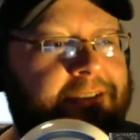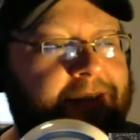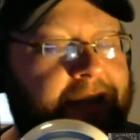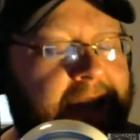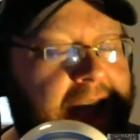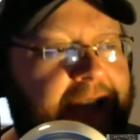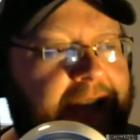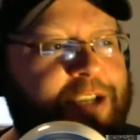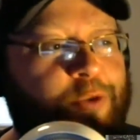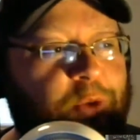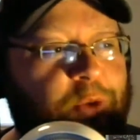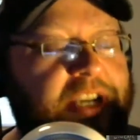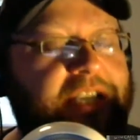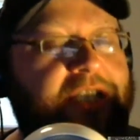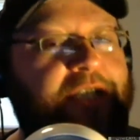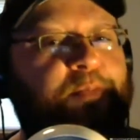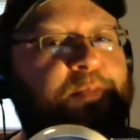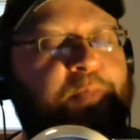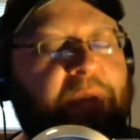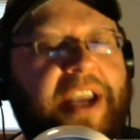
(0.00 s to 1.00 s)

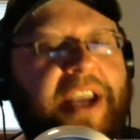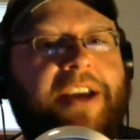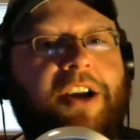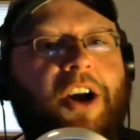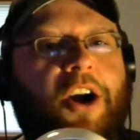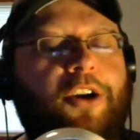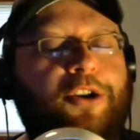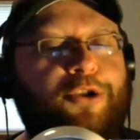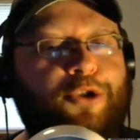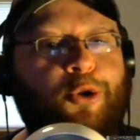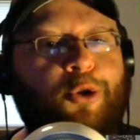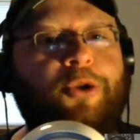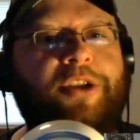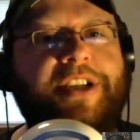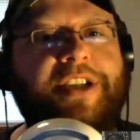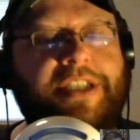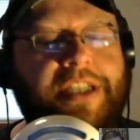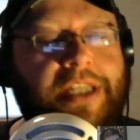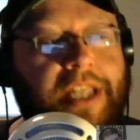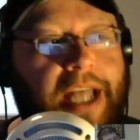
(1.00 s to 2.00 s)
RTruth
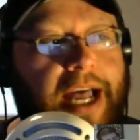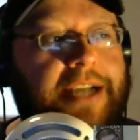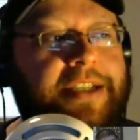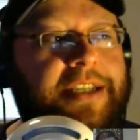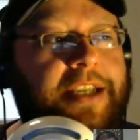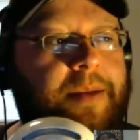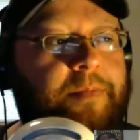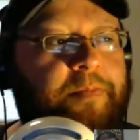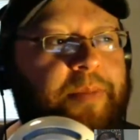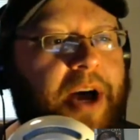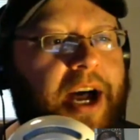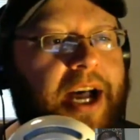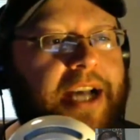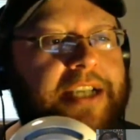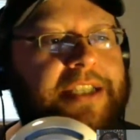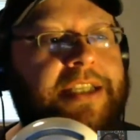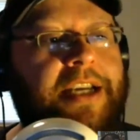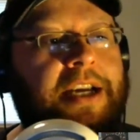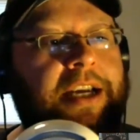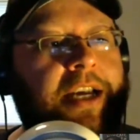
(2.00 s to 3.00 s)
is locked in a
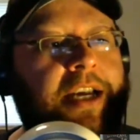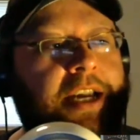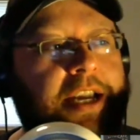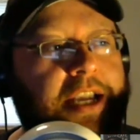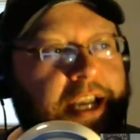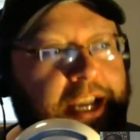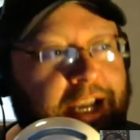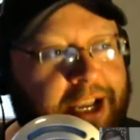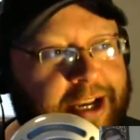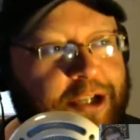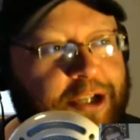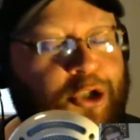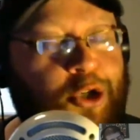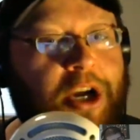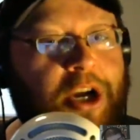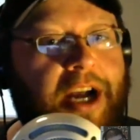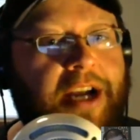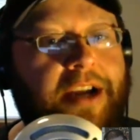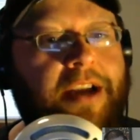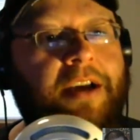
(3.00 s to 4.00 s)
box in a
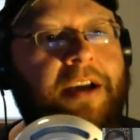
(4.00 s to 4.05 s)
truck.